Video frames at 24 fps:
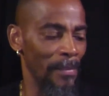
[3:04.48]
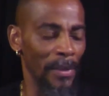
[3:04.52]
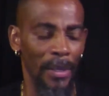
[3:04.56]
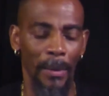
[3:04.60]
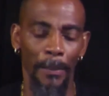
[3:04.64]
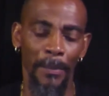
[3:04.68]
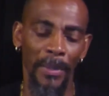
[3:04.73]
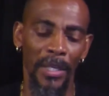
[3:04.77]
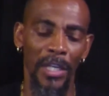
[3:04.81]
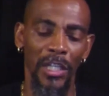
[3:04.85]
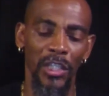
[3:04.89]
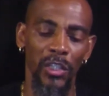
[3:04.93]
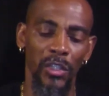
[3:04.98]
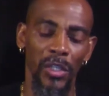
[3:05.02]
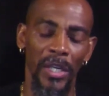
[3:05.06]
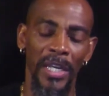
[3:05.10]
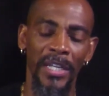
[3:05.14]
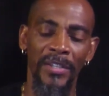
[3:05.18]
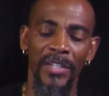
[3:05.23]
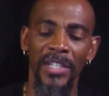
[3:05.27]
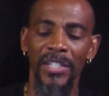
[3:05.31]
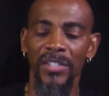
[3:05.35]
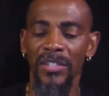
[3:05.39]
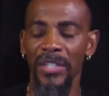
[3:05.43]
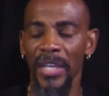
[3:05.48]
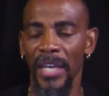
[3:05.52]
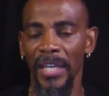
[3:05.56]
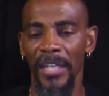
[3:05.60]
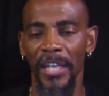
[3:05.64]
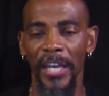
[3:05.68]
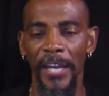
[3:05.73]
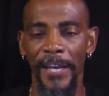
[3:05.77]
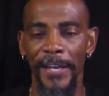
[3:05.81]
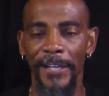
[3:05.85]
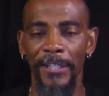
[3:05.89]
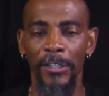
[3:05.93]
Because in this day and
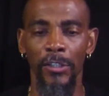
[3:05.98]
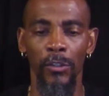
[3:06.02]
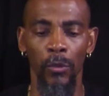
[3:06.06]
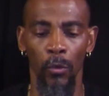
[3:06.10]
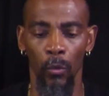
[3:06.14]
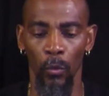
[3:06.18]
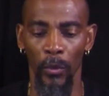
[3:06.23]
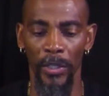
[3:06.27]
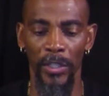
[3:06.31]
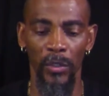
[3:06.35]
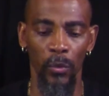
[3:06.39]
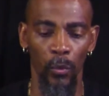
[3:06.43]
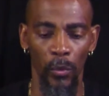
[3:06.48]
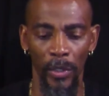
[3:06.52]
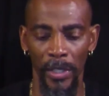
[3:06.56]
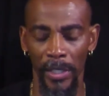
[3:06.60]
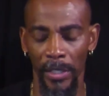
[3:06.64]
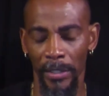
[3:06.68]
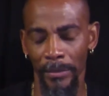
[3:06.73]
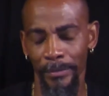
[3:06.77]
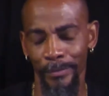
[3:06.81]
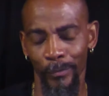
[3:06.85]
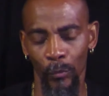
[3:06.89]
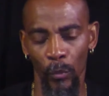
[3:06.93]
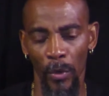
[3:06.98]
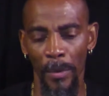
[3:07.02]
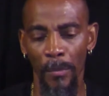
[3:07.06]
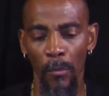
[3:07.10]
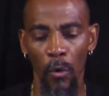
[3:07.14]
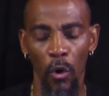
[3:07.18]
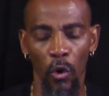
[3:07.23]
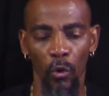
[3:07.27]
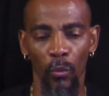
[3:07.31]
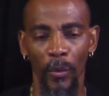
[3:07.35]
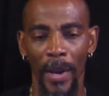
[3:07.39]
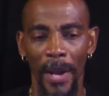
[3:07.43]
age, we're
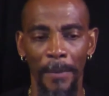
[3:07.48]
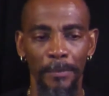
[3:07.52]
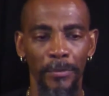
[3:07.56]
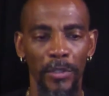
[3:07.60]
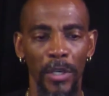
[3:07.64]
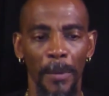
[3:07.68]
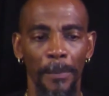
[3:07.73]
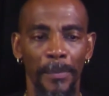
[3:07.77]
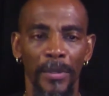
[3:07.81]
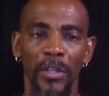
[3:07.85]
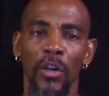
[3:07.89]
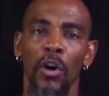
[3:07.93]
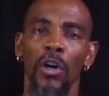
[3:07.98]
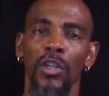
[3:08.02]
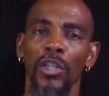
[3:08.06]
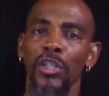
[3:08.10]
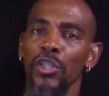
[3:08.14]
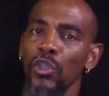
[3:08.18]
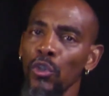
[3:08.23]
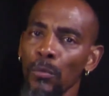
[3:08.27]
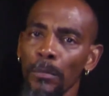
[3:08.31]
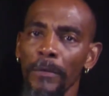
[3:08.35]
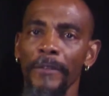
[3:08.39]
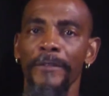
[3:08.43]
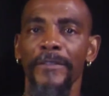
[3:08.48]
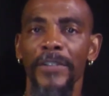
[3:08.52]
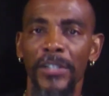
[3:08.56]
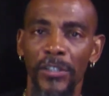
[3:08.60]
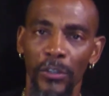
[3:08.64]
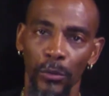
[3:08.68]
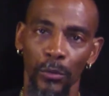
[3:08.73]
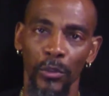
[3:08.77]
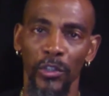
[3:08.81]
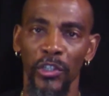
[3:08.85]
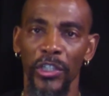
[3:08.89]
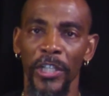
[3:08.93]
more wrapped up in all the
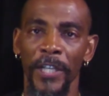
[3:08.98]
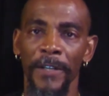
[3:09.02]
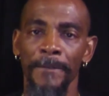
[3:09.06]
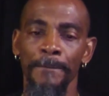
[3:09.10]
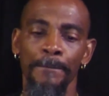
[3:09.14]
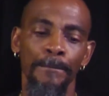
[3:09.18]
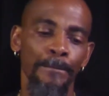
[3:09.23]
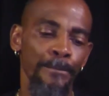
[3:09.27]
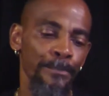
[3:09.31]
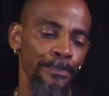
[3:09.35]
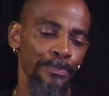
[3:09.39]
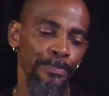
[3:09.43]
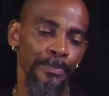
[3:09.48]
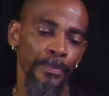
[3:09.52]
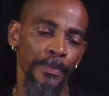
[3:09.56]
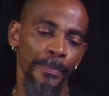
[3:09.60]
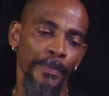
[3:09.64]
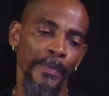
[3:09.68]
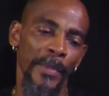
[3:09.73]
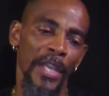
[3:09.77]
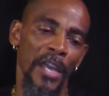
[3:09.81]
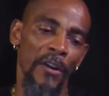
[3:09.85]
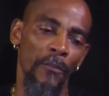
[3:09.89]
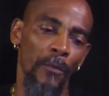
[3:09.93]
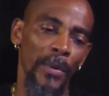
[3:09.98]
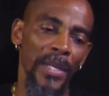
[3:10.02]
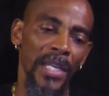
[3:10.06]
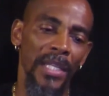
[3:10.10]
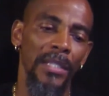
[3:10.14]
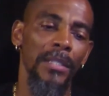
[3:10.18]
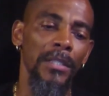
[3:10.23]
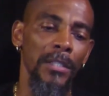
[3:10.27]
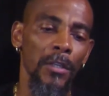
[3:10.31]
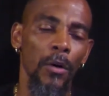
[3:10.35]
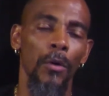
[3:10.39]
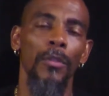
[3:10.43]
superficial shit. If we get
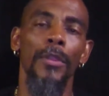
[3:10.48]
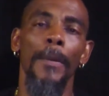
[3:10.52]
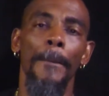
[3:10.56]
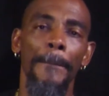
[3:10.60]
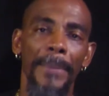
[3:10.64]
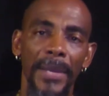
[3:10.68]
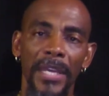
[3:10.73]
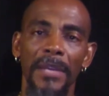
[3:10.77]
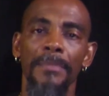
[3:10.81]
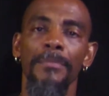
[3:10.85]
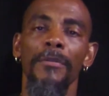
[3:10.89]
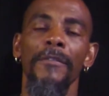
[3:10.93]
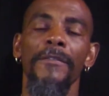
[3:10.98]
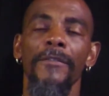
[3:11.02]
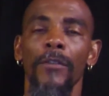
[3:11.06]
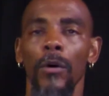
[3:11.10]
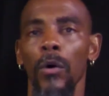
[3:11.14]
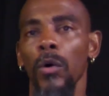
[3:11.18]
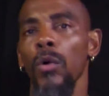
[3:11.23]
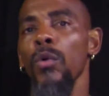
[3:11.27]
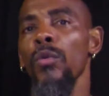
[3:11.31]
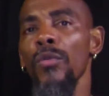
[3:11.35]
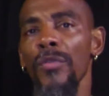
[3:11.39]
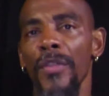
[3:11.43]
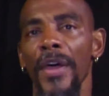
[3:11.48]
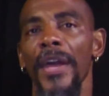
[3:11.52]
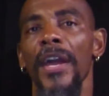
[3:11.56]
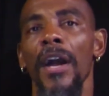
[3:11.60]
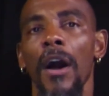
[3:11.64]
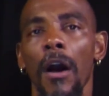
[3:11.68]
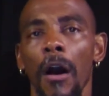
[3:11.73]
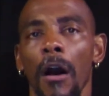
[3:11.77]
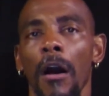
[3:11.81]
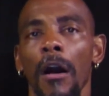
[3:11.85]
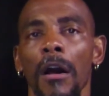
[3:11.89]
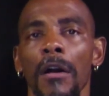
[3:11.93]
to know the people for who they
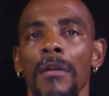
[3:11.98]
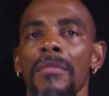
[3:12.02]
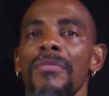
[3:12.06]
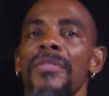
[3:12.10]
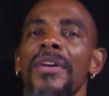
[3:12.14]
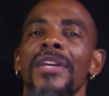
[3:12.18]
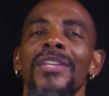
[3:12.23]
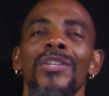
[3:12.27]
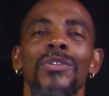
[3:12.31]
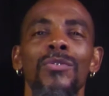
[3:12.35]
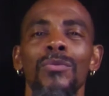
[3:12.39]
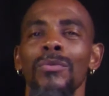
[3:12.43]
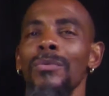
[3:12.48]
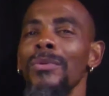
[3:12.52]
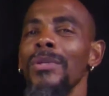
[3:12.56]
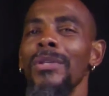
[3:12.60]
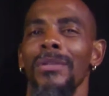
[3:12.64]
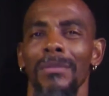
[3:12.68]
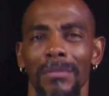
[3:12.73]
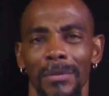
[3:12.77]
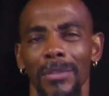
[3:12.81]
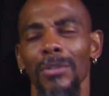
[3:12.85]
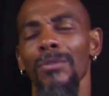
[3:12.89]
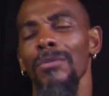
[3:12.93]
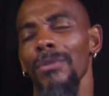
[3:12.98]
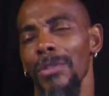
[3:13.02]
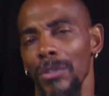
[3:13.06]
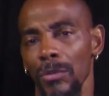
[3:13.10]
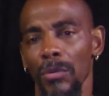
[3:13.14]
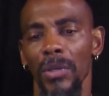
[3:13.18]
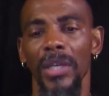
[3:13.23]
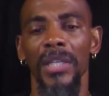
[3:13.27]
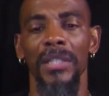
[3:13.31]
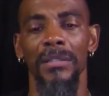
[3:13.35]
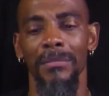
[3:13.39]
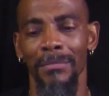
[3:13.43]
are, then you
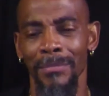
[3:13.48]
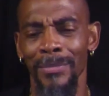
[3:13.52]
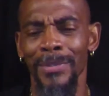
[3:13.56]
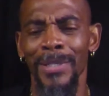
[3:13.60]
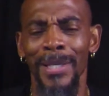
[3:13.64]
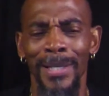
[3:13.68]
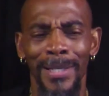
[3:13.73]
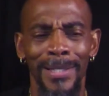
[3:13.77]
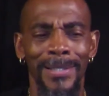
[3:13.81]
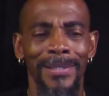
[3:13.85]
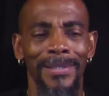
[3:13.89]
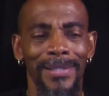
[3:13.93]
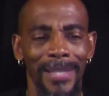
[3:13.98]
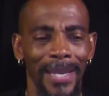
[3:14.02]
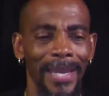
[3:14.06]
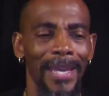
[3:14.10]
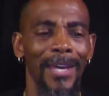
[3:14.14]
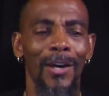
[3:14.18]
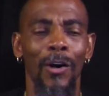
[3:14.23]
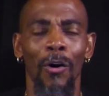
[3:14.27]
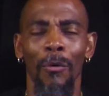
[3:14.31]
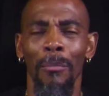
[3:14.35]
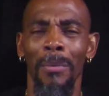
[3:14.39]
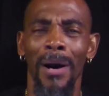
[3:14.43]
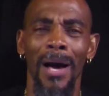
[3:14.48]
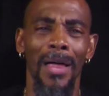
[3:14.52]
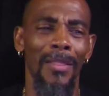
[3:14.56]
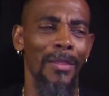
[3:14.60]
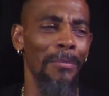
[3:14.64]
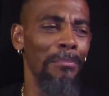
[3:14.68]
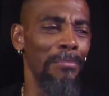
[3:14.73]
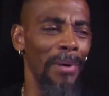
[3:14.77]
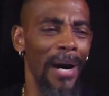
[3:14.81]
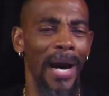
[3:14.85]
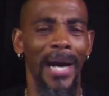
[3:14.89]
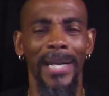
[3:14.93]
can tell by the
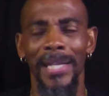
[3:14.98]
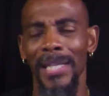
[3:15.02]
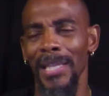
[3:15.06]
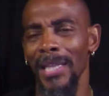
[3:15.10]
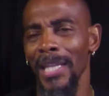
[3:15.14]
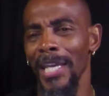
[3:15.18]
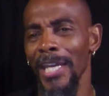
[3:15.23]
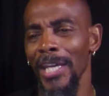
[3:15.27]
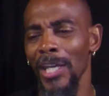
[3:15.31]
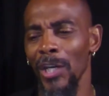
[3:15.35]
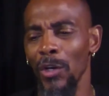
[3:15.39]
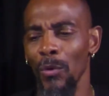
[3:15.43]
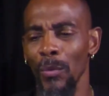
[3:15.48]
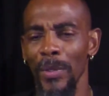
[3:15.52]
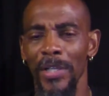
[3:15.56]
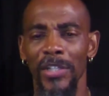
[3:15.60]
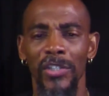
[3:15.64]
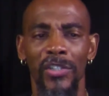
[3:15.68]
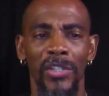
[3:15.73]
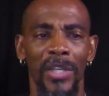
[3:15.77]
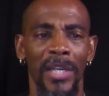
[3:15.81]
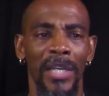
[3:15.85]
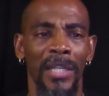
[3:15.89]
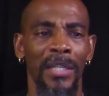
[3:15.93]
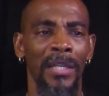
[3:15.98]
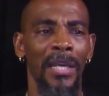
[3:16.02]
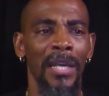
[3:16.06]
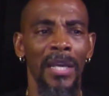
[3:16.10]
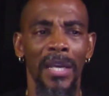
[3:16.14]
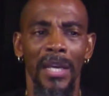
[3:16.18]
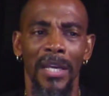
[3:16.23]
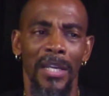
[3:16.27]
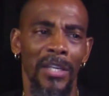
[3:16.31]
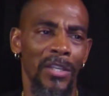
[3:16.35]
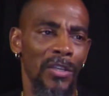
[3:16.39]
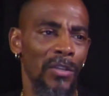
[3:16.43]
body language and,
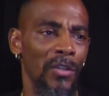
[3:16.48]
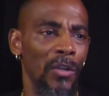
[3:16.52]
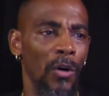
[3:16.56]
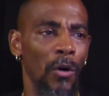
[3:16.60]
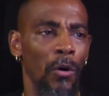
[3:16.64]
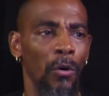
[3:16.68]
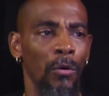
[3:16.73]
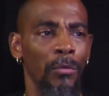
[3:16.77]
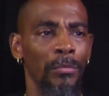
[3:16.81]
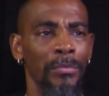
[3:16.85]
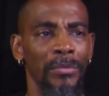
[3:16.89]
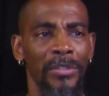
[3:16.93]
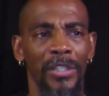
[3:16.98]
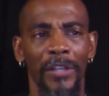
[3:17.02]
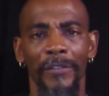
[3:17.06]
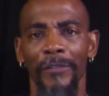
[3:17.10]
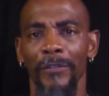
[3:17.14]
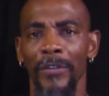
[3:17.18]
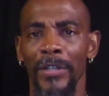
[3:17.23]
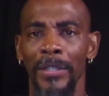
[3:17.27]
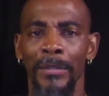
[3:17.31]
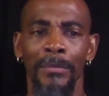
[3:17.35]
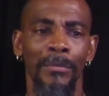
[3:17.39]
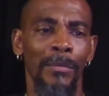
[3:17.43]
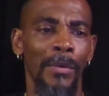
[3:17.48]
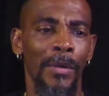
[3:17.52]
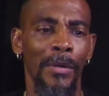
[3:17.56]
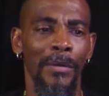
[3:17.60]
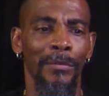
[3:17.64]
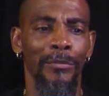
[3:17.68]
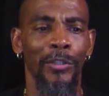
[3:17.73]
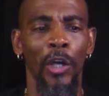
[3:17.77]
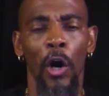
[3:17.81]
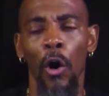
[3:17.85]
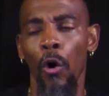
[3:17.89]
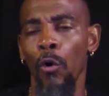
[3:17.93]
you know, different
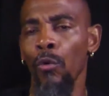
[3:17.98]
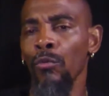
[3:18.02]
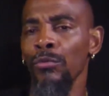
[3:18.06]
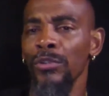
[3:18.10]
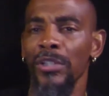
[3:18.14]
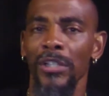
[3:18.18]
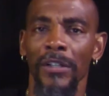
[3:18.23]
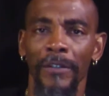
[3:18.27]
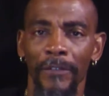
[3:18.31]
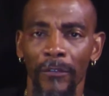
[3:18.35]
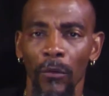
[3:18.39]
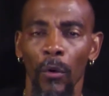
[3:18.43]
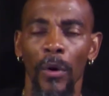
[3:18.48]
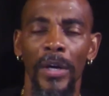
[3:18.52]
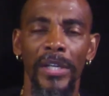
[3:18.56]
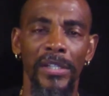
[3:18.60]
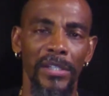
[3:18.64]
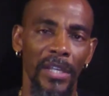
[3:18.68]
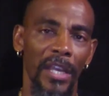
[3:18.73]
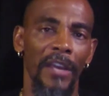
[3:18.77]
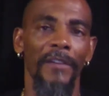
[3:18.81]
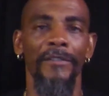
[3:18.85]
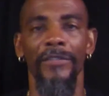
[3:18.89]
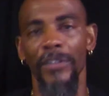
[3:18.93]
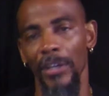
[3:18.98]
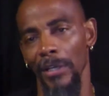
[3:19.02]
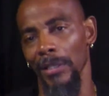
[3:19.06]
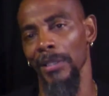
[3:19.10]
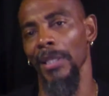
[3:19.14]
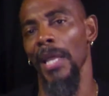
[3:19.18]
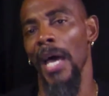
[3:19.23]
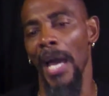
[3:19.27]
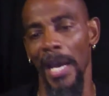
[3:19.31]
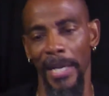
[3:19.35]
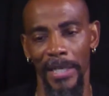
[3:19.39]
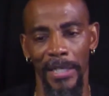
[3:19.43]
tones of the voice if they're
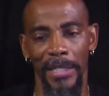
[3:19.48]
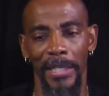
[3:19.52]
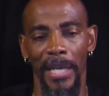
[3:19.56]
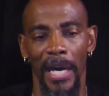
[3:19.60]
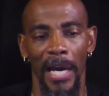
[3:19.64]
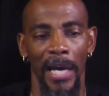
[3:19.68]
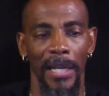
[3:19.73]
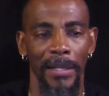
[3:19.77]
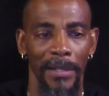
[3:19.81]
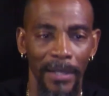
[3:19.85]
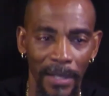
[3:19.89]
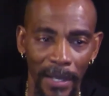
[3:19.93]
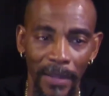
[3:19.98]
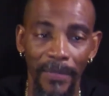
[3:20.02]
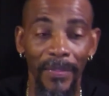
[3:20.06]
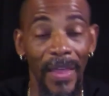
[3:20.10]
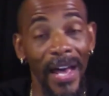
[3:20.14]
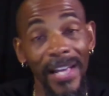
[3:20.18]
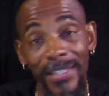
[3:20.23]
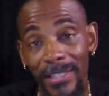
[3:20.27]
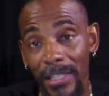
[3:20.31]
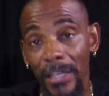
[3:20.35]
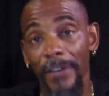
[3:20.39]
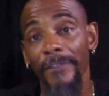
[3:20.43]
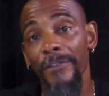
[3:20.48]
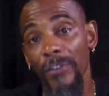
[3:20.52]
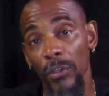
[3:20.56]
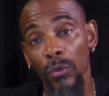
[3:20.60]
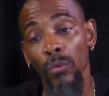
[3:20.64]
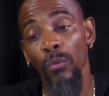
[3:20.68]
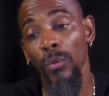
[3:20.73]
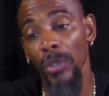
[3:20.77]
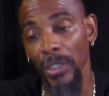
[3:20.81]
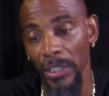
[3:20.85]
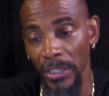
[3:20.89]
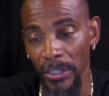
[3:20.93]
lying or not. That's if you
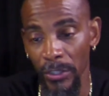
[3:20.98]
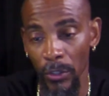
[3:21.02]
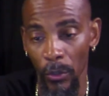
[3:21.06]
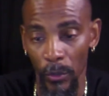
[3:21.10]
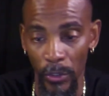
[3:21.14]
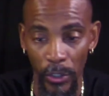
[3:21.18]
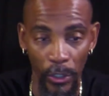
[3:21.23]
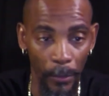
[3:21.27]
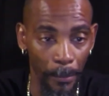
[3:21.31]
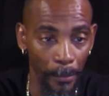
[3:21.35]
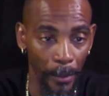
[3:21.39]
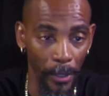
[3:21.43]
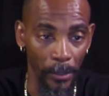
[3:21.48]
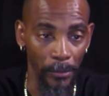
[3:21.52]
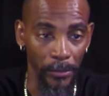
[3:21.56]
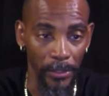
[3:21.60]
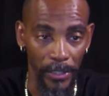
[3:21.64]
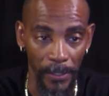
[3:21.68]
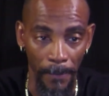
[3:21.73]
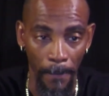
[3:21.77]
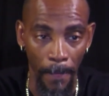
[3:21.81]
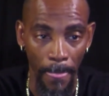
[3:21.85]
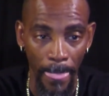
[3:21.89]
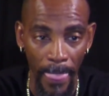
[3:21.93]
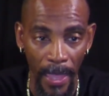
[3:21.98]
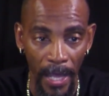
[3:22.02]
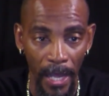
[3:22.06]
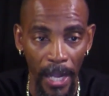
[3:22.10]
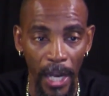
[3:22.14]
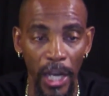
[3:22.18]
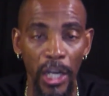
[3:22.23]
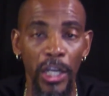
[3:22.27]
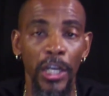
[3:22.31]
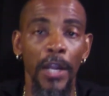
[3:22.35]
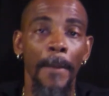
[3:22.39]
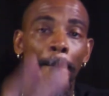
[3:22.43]
really know your person.
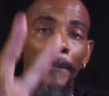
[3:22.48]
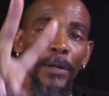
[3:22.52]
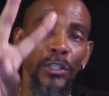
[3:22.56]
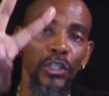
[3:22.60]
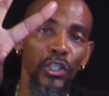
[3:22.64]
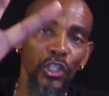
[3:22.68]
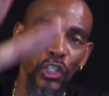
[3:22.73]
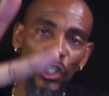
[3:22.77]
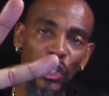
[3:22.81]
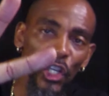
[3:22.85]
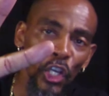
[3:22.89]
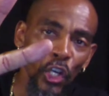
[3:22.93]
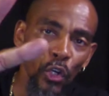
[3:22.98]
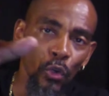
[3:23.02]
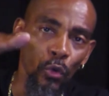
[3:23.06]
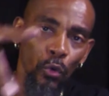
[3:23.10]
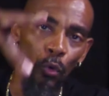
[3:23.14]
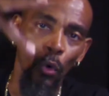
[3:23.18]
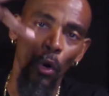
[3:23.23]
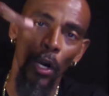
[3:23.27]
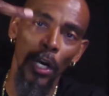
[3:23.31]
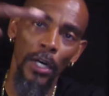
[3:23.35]
Number two,